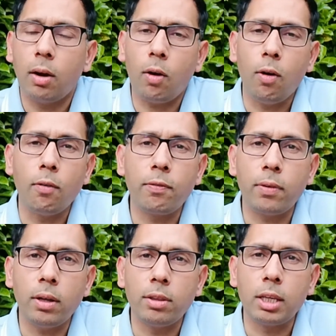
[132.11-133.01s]
of
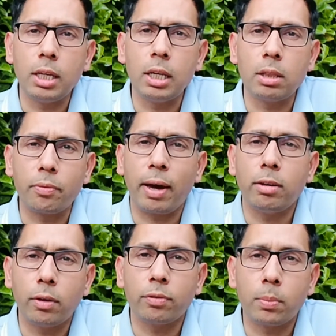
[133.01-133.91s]
the
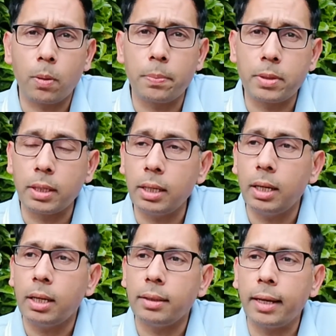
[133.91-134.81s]
value of the property,
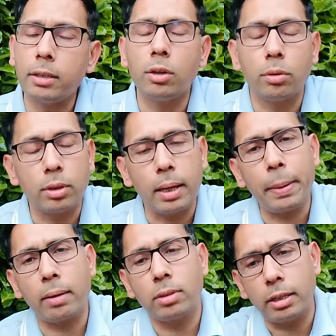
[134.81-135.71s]
then the
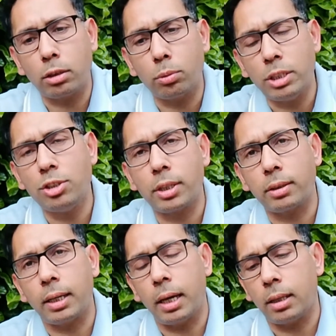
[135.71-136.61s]
amount that you inject,
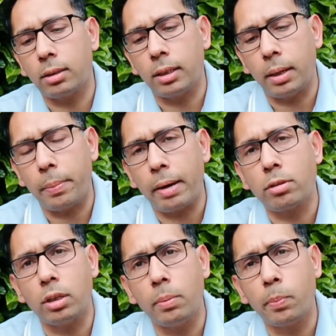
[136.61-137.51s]
the amount
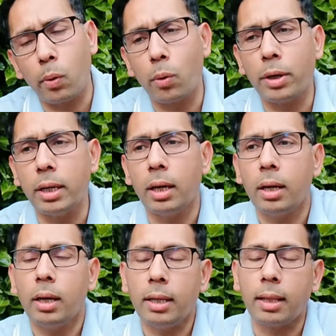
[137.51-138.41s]
you employ
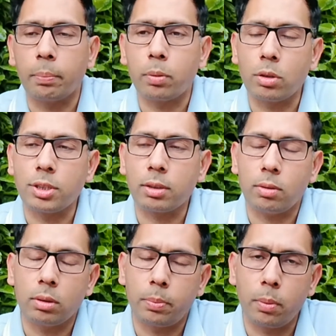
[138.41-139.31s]
in that project or
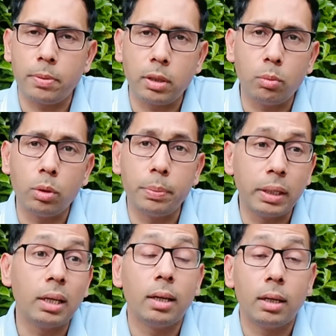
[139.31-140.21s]
the property would be